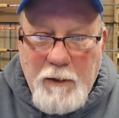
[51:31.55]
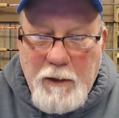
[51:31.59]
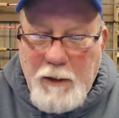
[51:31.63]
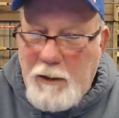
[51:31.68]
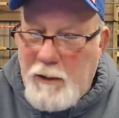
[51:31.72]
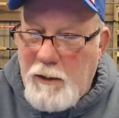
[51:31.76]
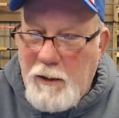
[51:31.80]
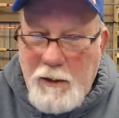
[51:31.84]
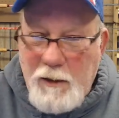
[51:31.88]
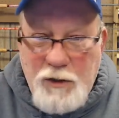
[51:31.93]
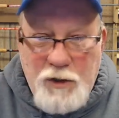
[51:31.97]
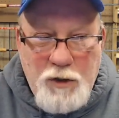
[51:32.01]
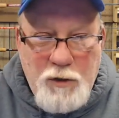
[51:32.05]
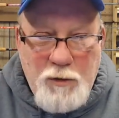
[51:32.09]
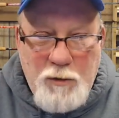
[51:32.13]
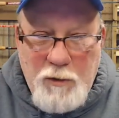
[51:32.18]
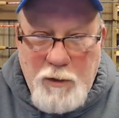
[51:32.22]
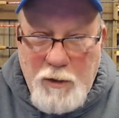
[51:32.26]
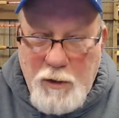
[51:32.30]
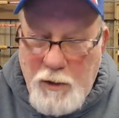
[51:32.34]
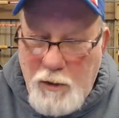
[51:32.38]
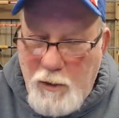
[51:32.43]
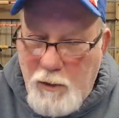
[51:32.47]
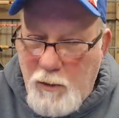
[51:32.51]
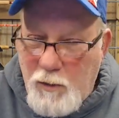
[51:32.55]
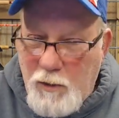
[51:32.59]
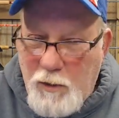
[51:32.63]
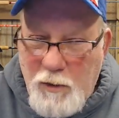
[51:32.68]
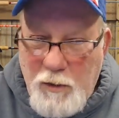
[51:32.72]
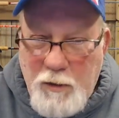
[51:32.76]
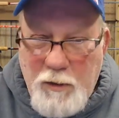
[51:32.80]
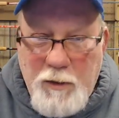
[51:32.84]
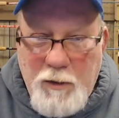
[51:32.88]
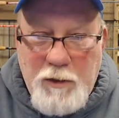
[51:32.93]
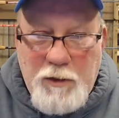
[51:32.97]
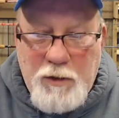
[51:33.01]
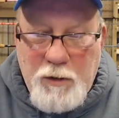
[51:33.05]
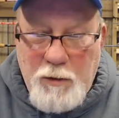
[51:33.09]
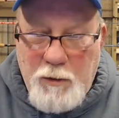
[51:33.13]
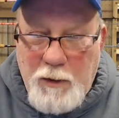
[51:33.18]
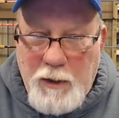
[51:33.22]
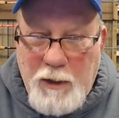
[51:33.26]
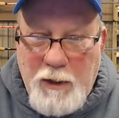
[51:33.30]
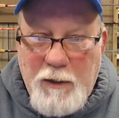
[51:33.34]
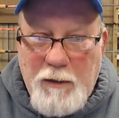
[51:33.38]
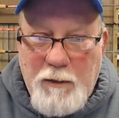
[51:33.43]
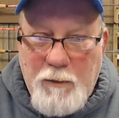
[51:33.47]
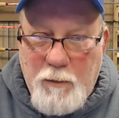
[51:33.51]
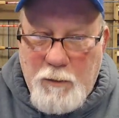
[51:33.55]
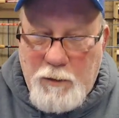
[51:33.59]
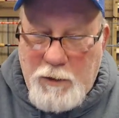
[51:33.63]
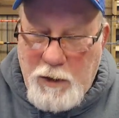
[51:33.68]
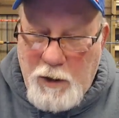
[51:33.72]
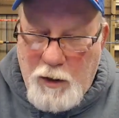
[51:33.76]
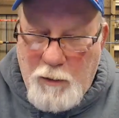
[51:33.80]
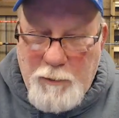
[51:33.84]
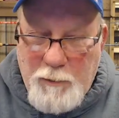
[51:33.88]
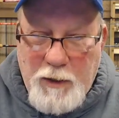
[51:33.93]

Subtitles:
it does you no good to tell